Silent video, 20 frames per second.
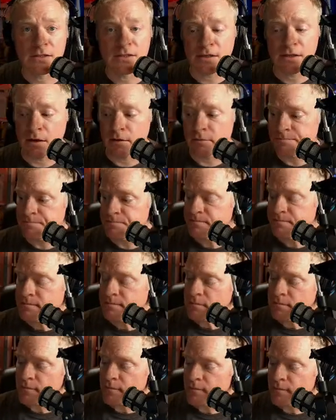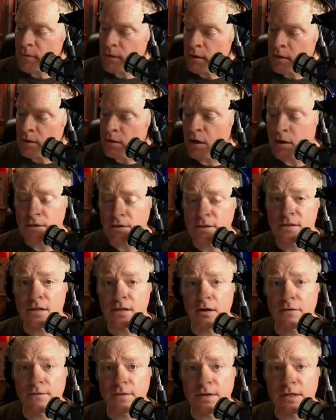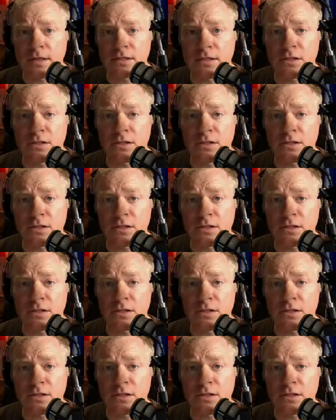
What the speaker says: some cardstock fins.